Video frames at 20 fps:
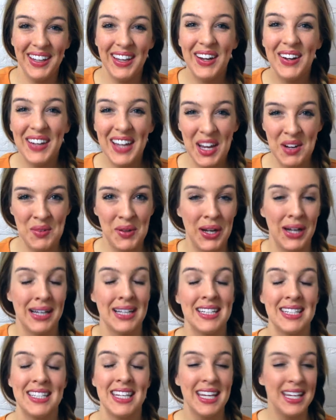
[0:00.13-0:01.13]
Okay, we are
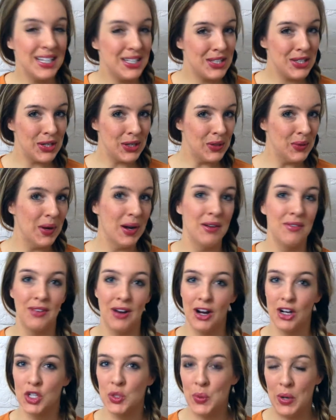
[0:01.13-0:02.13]
on day 2 of
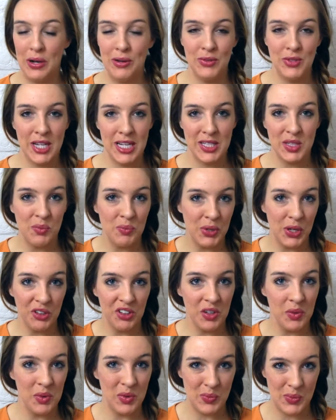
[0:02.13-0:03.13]
our 12 Days of
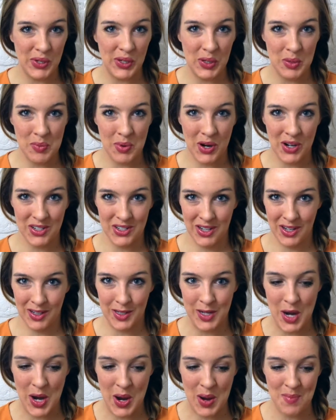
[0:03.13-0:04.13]
Beauty with
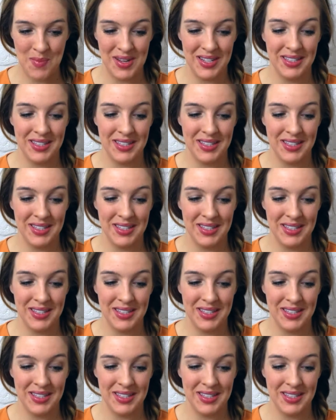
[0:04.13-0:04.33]
BeautyBar.com,